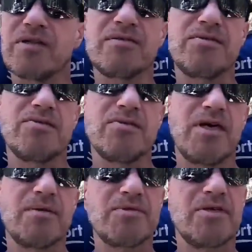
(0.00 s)
That's 2
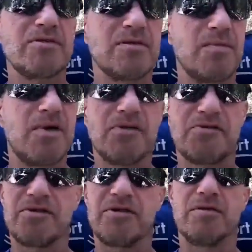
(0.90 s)
campsites a
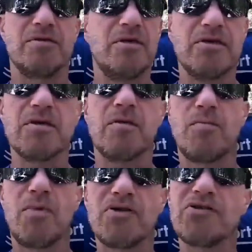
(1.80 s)
month, and each
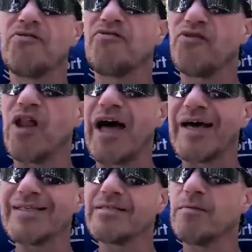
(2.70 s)
month
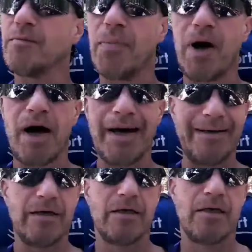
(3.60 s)
flies by.